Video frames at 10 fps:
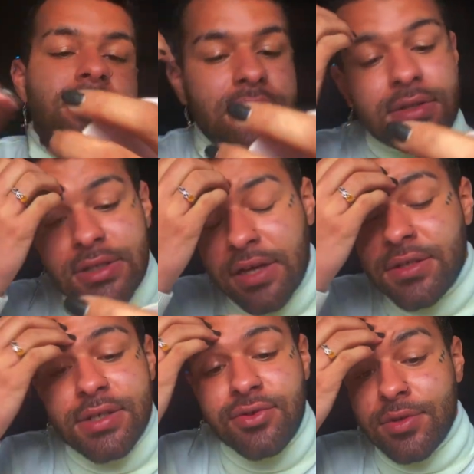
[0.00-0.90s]
this sounds
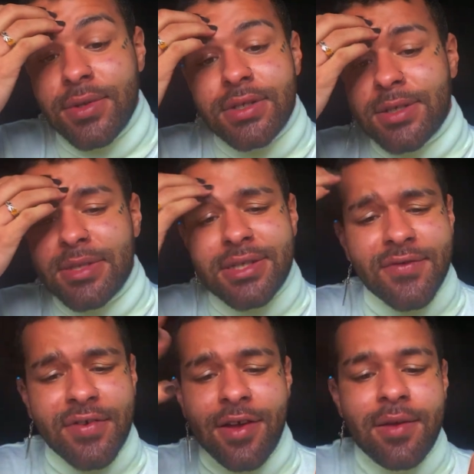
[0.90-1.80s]
extremely dismissive,
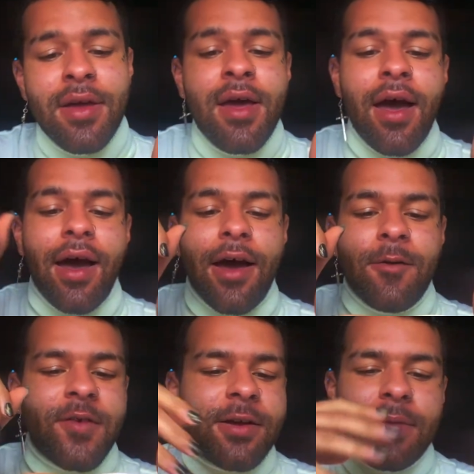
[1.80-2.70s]
right?
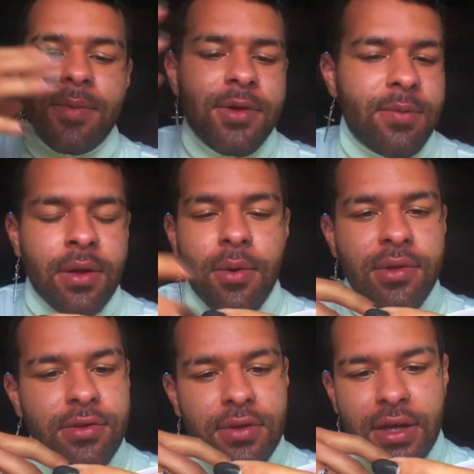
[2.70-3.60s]
Right? Maybe you've been going
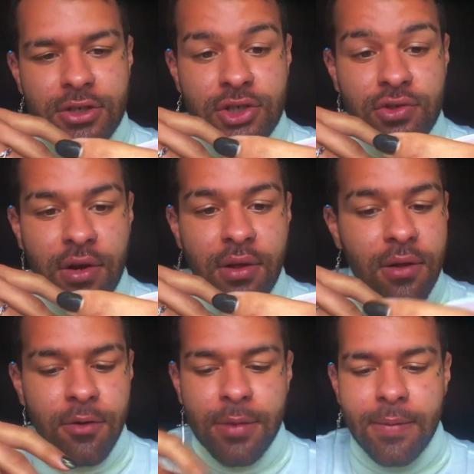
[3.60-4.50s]
through like a struggle,
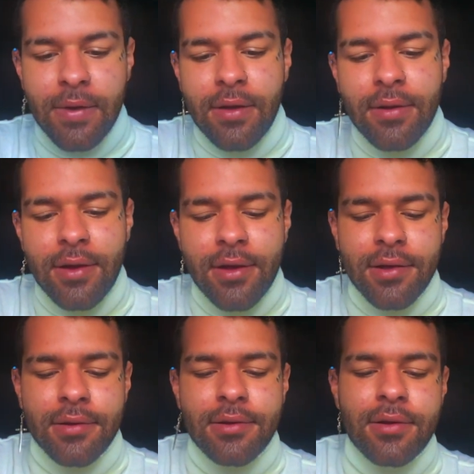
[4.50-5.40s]
or maybe,
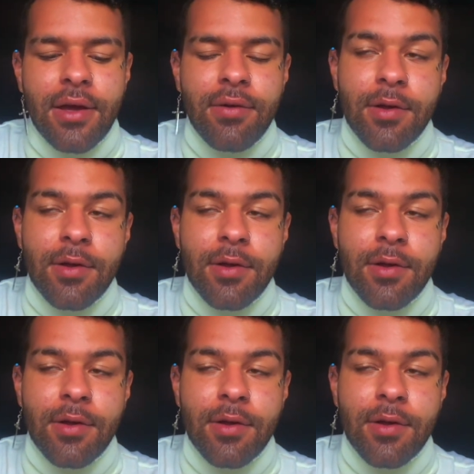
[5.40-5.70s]
how do